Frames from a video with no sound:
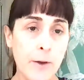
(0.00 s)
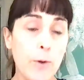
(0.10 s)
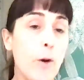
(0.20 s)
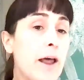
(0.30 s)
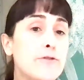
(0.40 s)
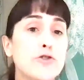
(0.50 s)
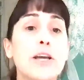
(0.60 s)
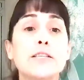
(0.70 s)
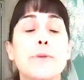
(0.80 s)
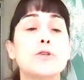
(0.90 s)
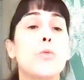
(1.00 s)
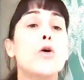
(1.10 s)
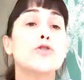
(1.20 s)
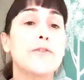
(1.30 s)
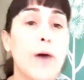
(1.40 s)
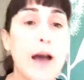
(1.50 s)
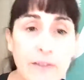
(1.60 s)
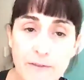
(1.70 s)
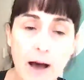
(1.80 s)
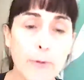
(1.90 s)
We won't have to drink as much water if we're
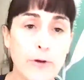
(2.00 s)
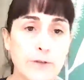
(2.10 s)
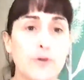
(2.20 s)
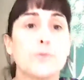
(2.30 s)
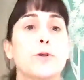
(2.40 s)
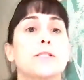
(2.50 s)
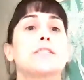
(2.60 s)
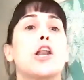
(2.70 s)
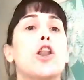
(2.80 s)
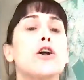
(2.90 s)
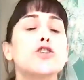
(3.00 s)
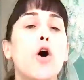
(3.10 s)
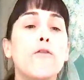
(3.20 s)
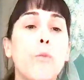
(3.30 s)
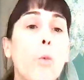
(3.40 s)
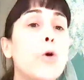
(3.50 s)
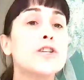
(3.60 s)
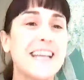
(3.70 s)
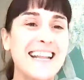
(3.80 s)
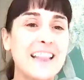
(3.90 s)
having fiber-rich foods because there's a lot of
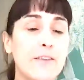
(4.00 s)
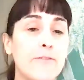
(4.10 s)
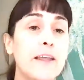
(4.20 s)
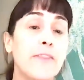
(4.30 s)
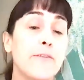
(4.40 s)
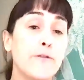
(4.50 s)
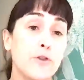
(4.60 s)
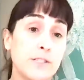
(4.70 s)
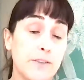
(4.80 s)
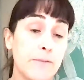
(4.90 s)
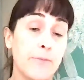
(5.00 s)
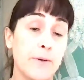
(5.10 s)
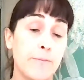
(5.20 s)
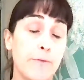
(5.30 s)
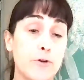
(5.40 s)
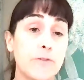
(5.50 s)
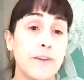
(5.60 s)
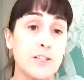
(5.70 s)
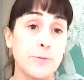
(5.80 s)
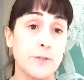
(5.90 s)
water in the foods, the fruit and
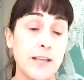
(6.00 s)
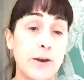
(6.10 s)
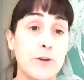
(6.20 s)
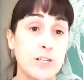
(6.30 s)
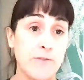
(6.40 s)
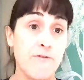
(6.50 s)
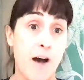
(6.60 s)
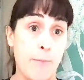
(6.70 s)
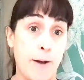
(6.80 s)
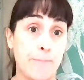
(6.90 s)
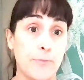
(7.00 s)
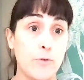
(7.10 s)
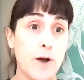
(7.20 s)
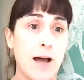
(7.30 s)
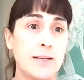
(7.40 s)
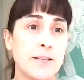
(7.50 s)
vegetables that are rich in fiber, right?